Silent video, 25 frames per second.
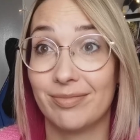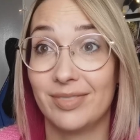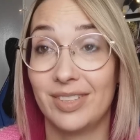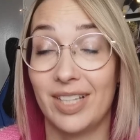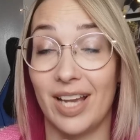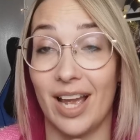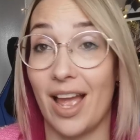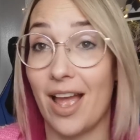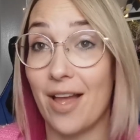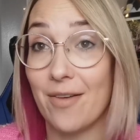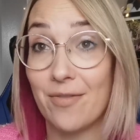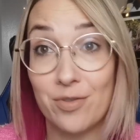
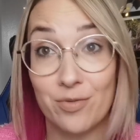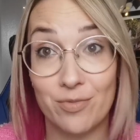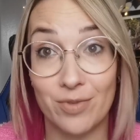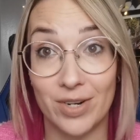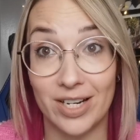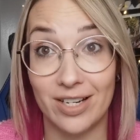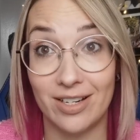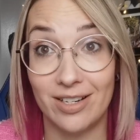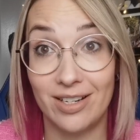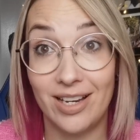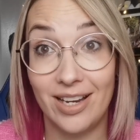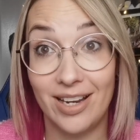Yeah, haven't
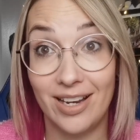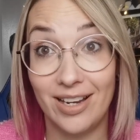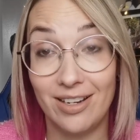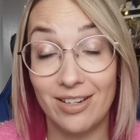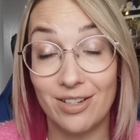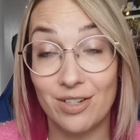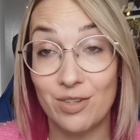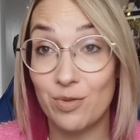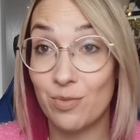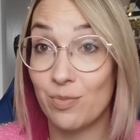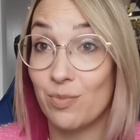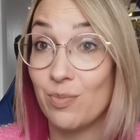read it
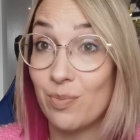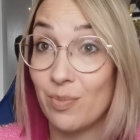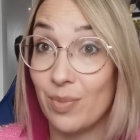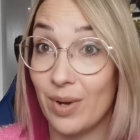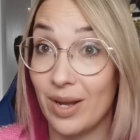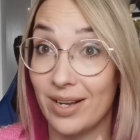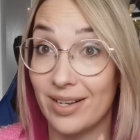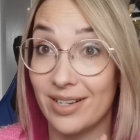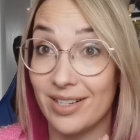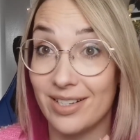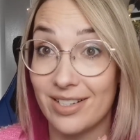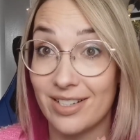yet,
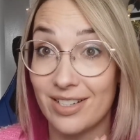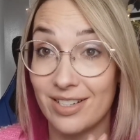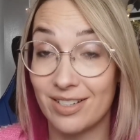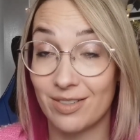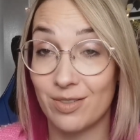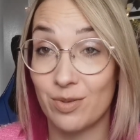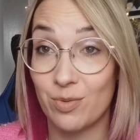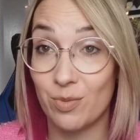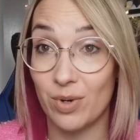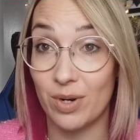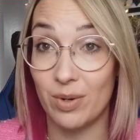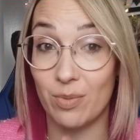but
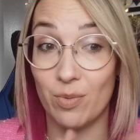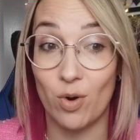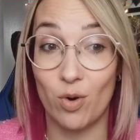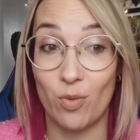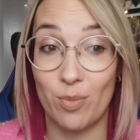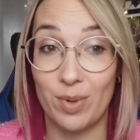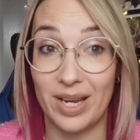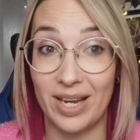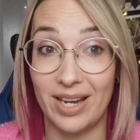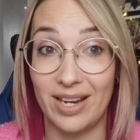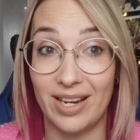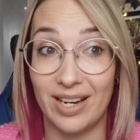we will
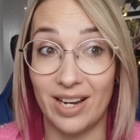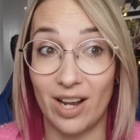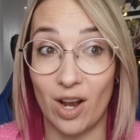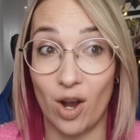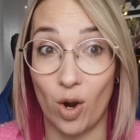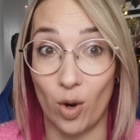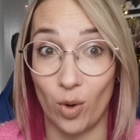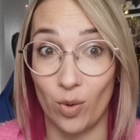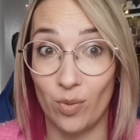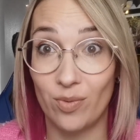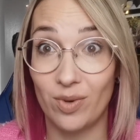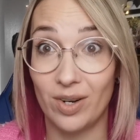be
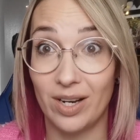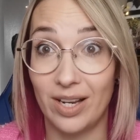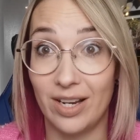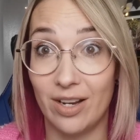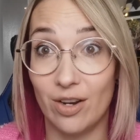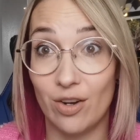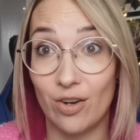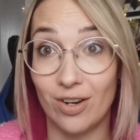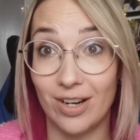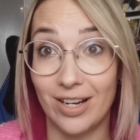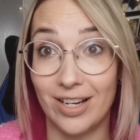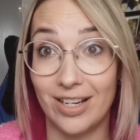
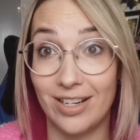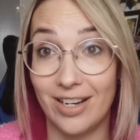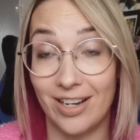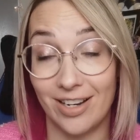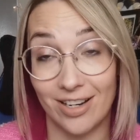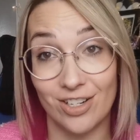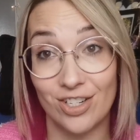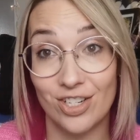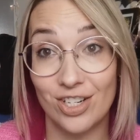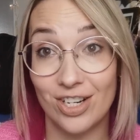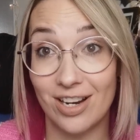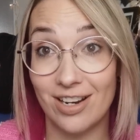hopefully early
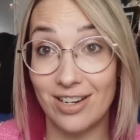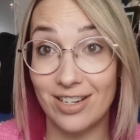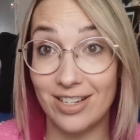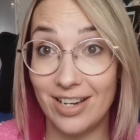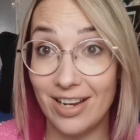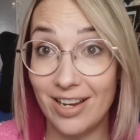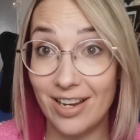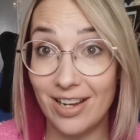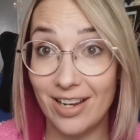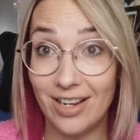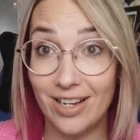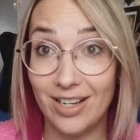next
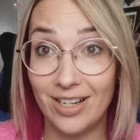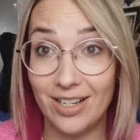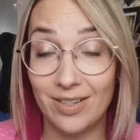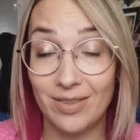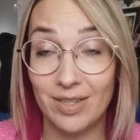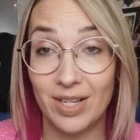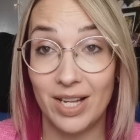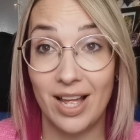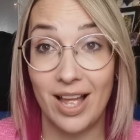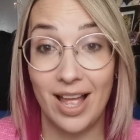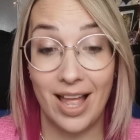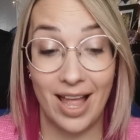year.
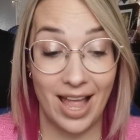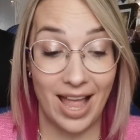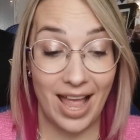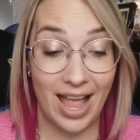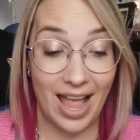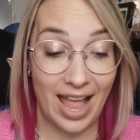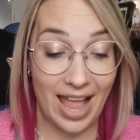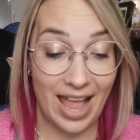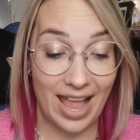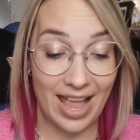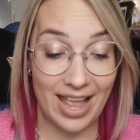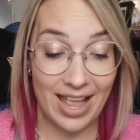
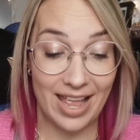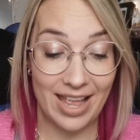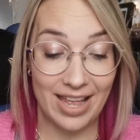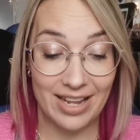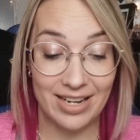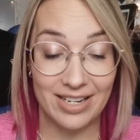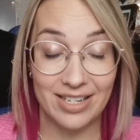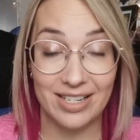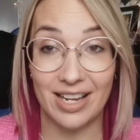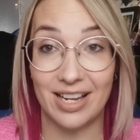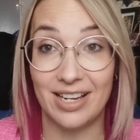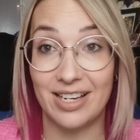
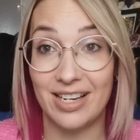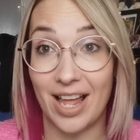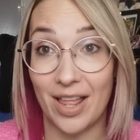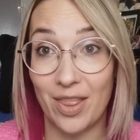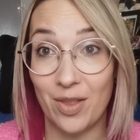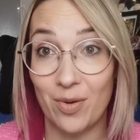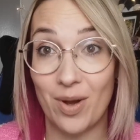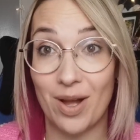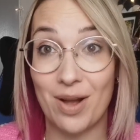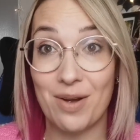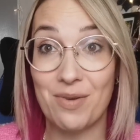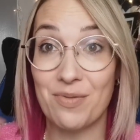And
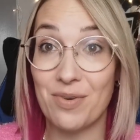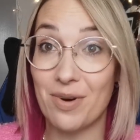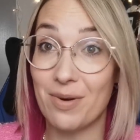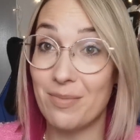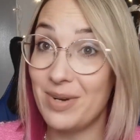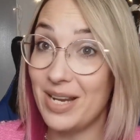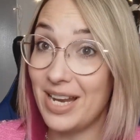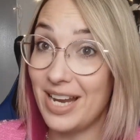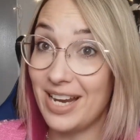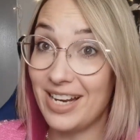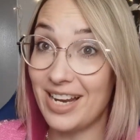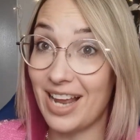another one
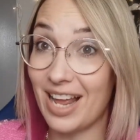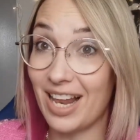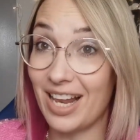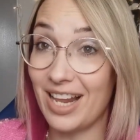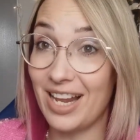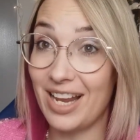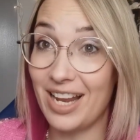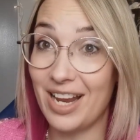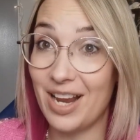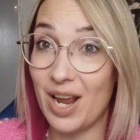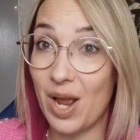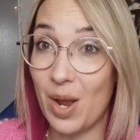from
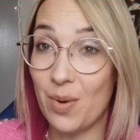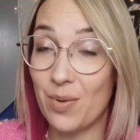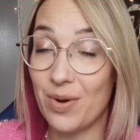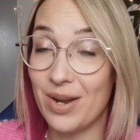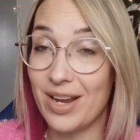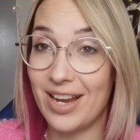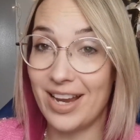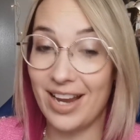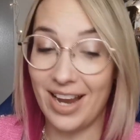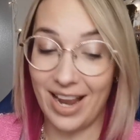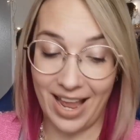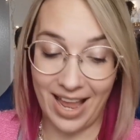NetGalley,
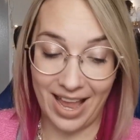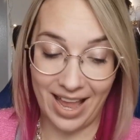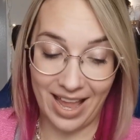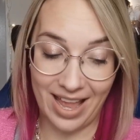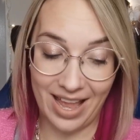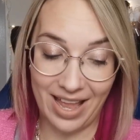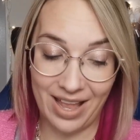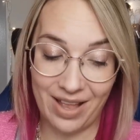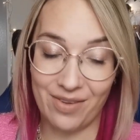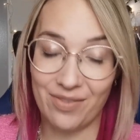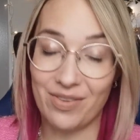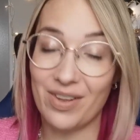we
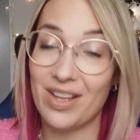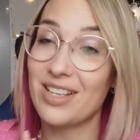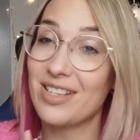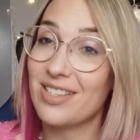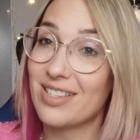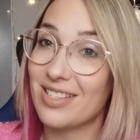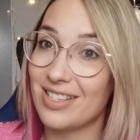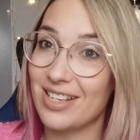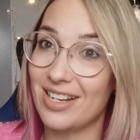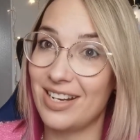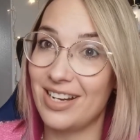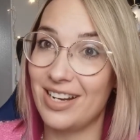have
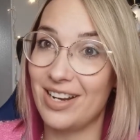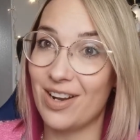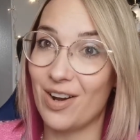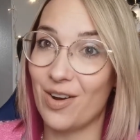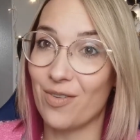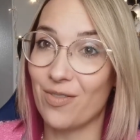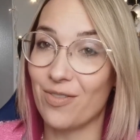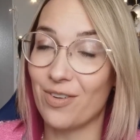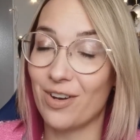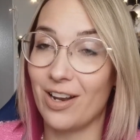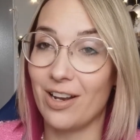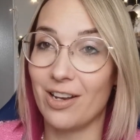City
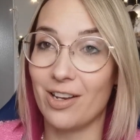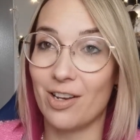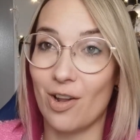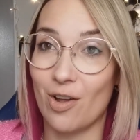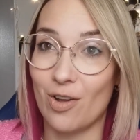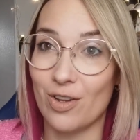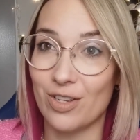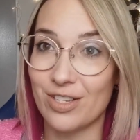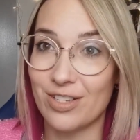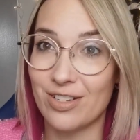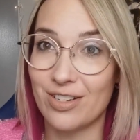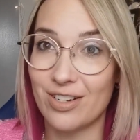of
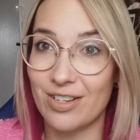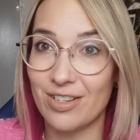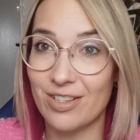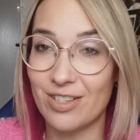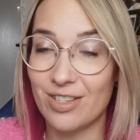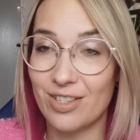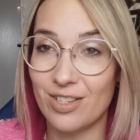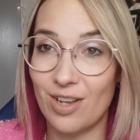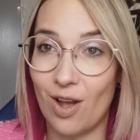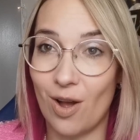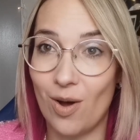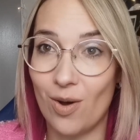Lost
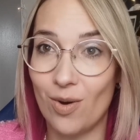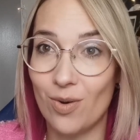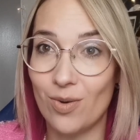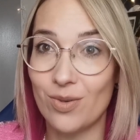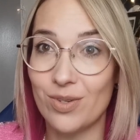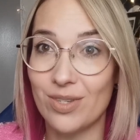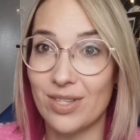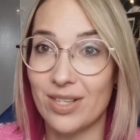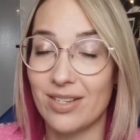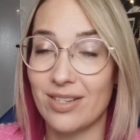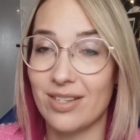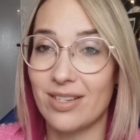
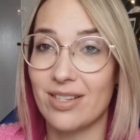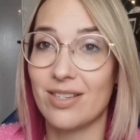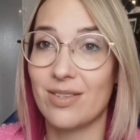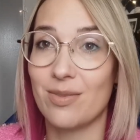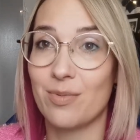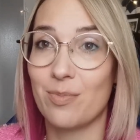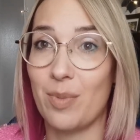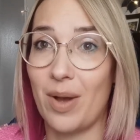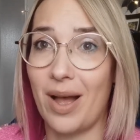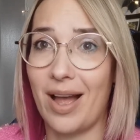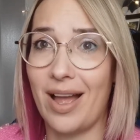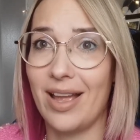Souls. This is
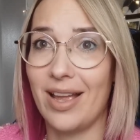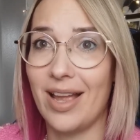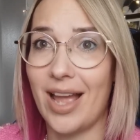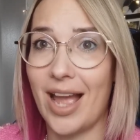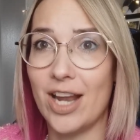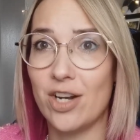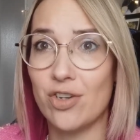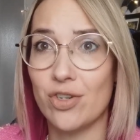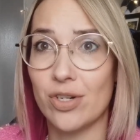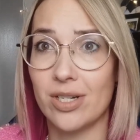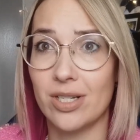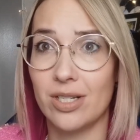by
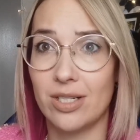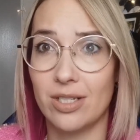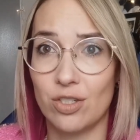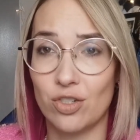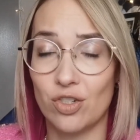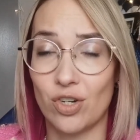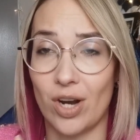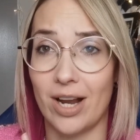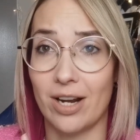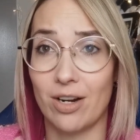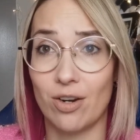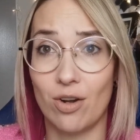Adrian
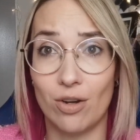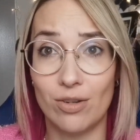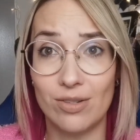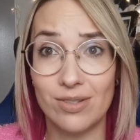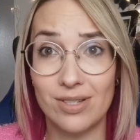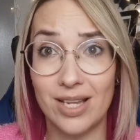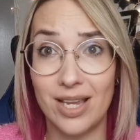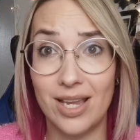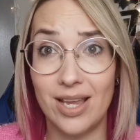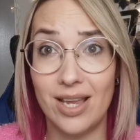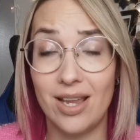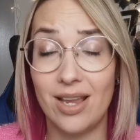
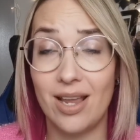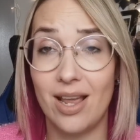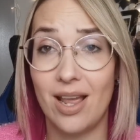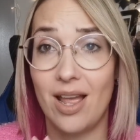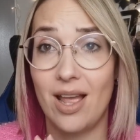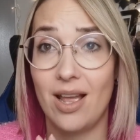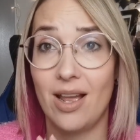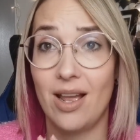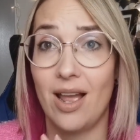Tchaikovsky.